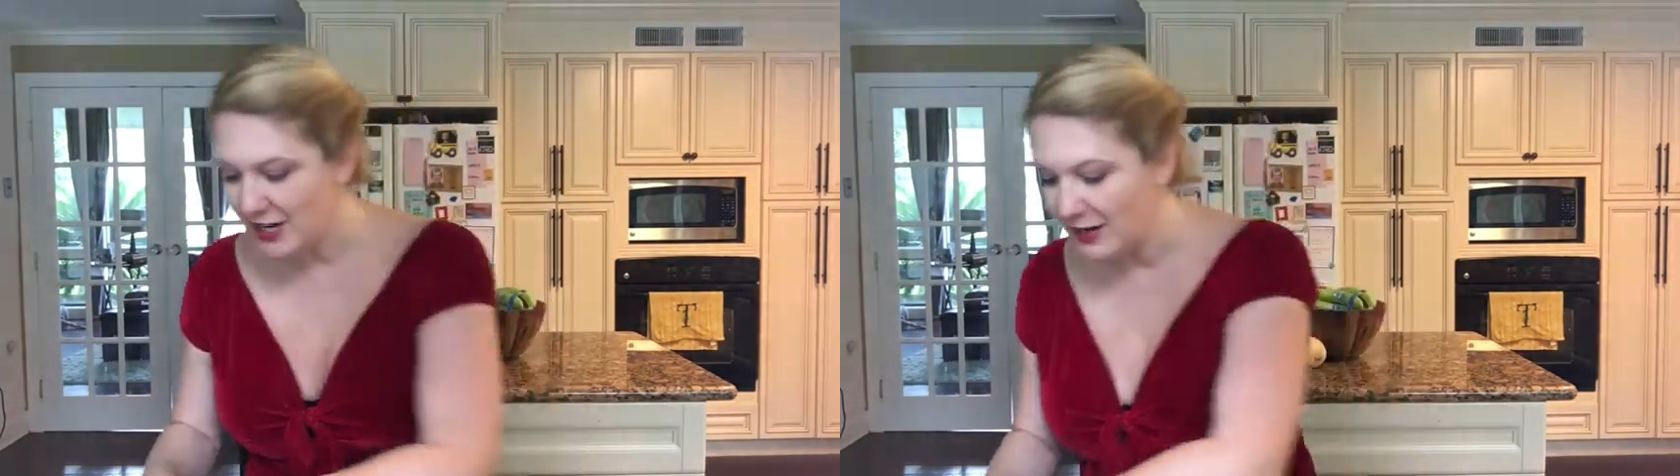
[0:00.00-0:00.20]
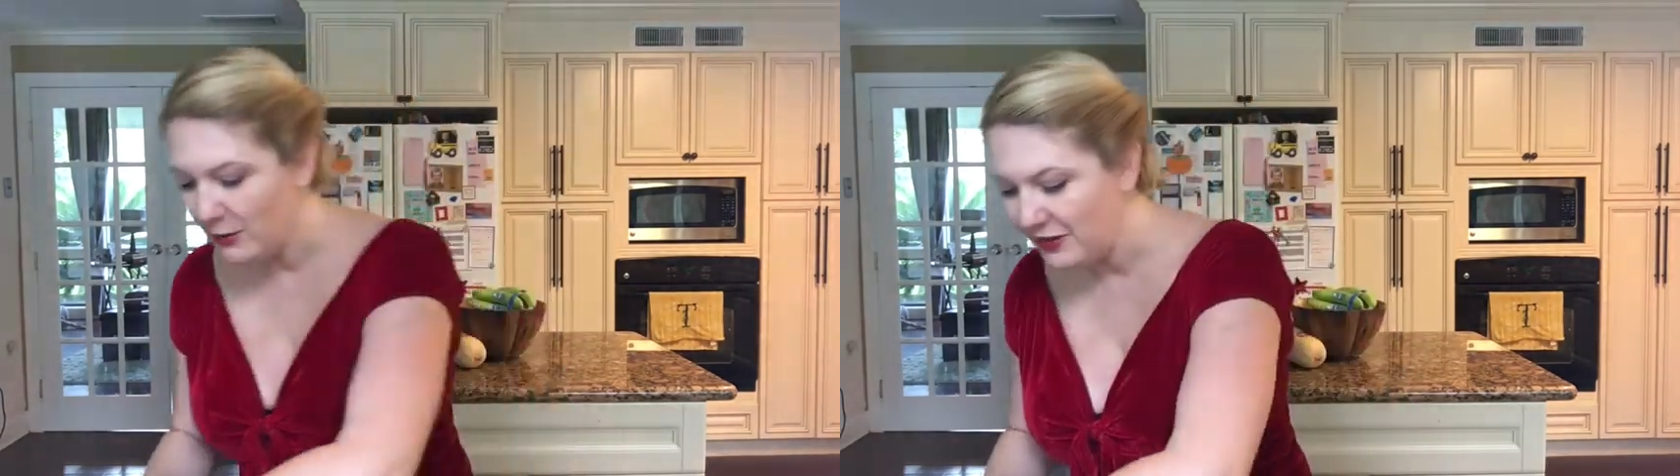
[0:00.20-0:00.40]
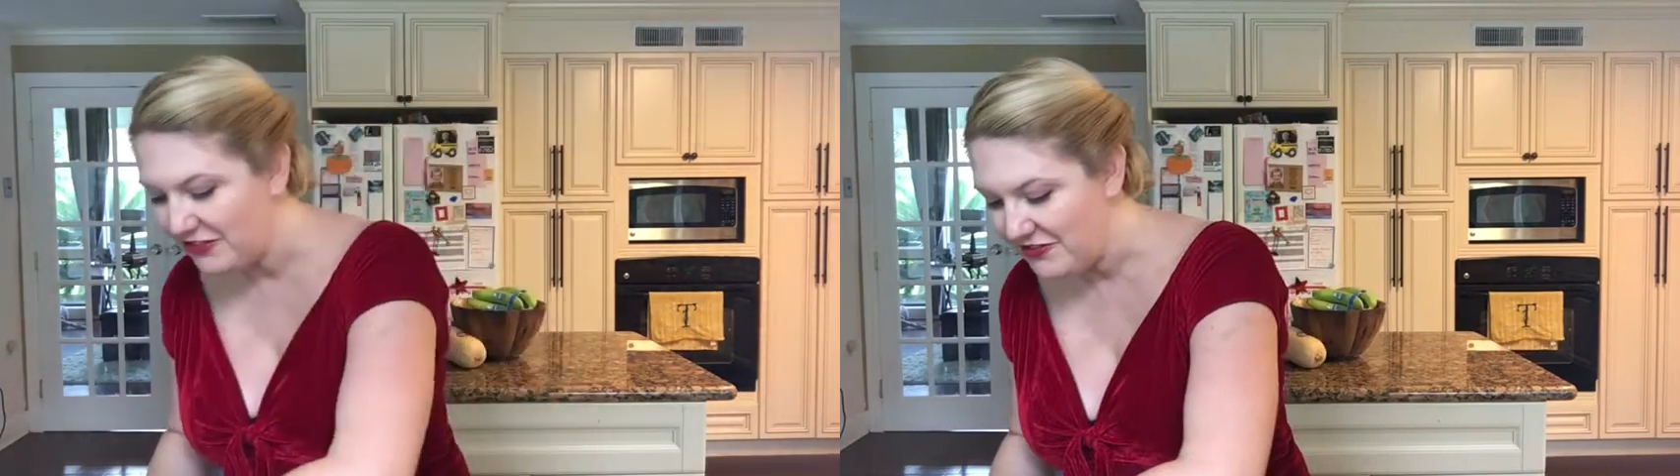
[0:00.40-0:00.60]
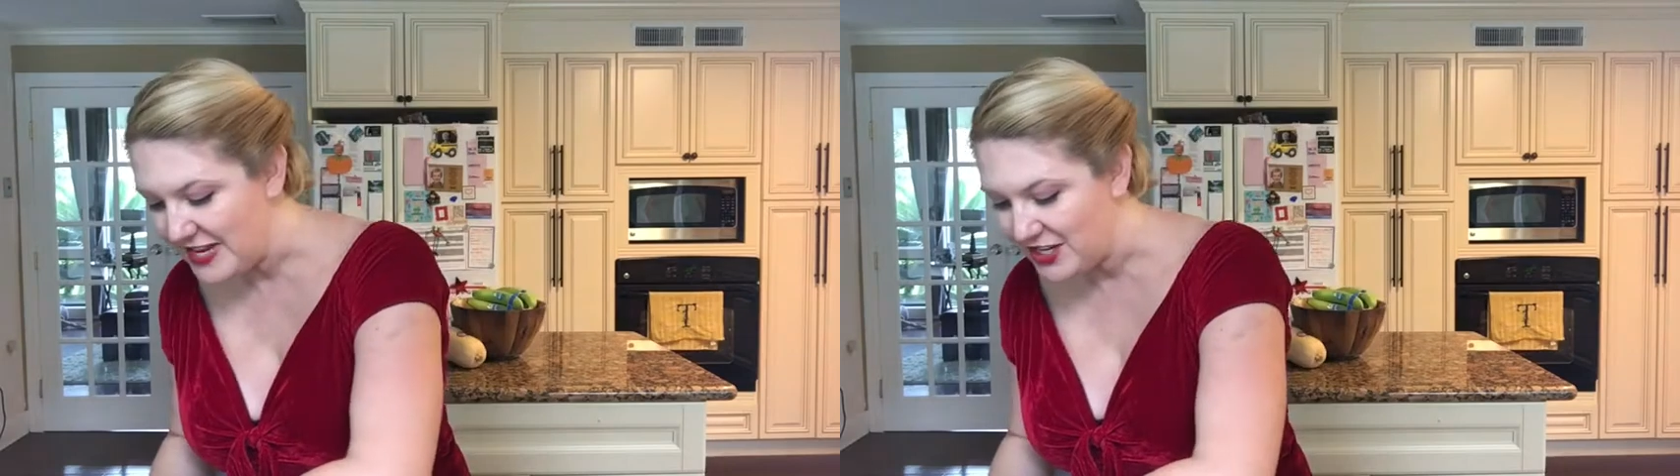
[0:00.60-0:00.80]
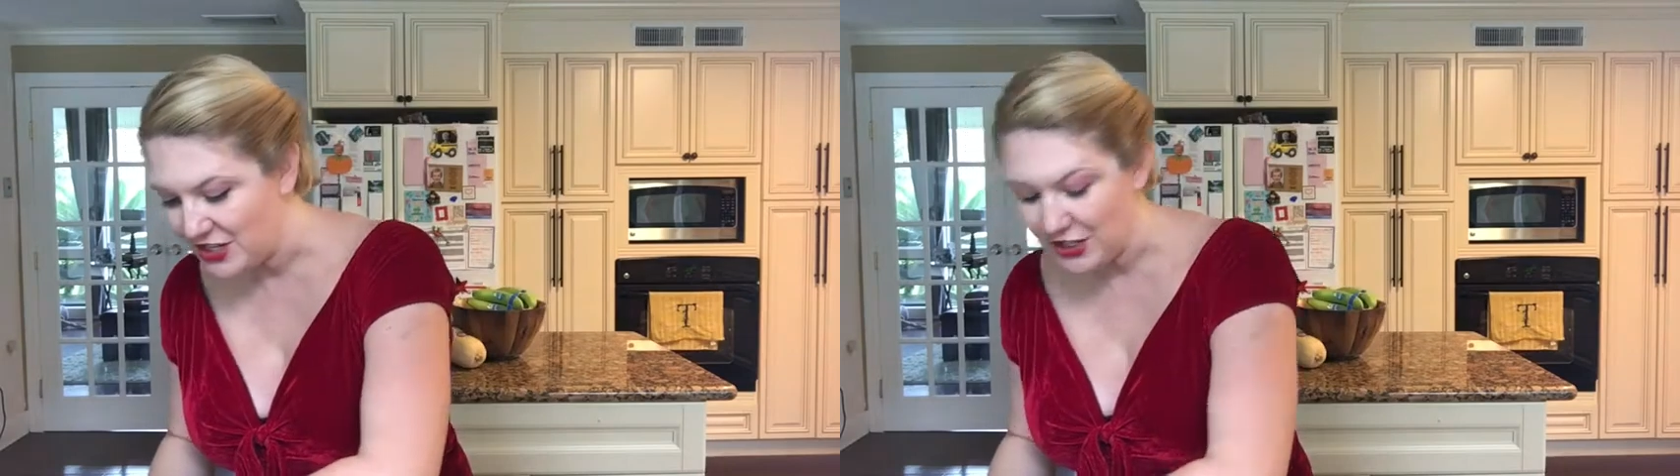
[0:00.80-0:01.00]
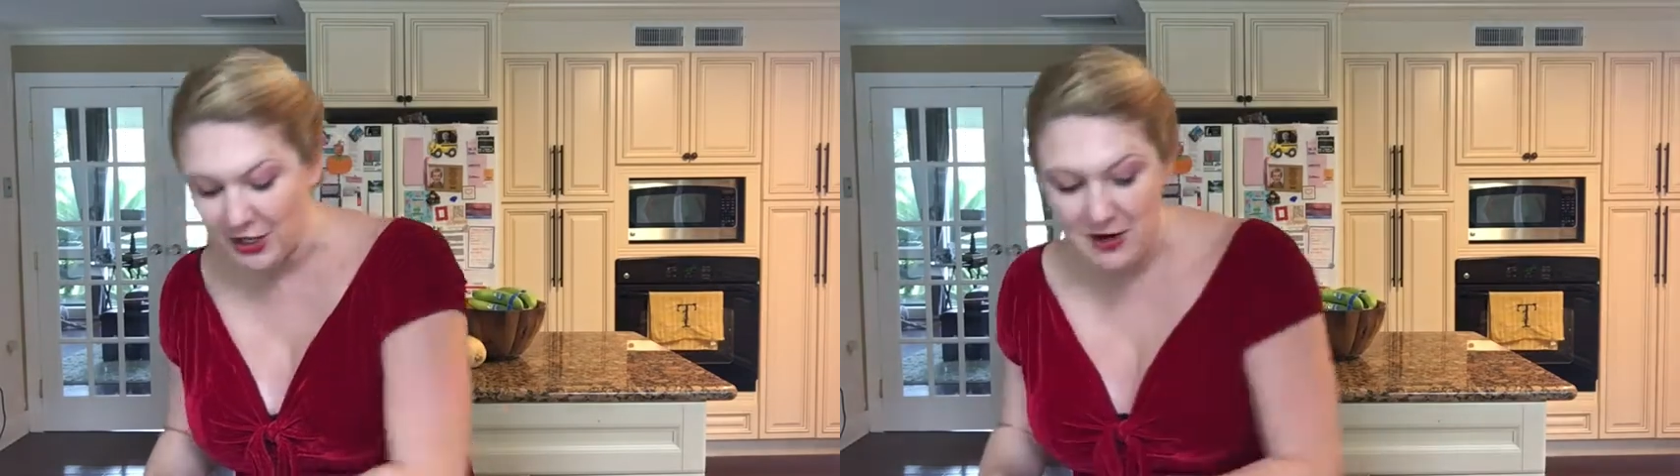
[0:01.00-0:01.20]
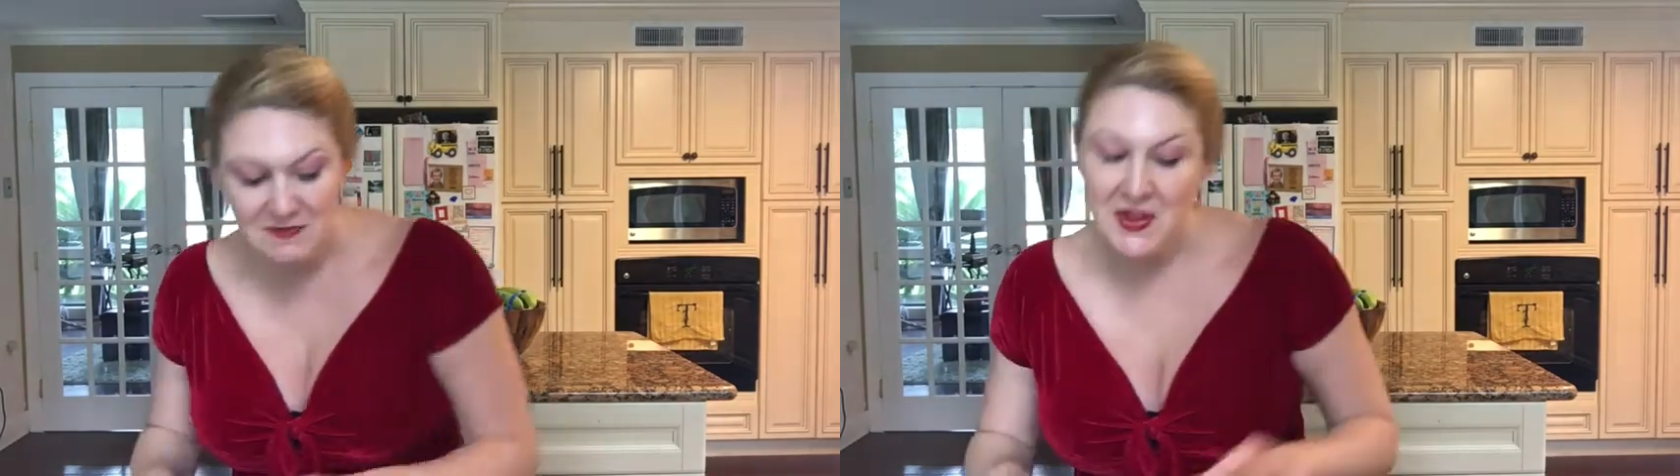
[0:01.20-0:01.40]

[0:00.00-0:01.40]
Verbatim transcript: year will feature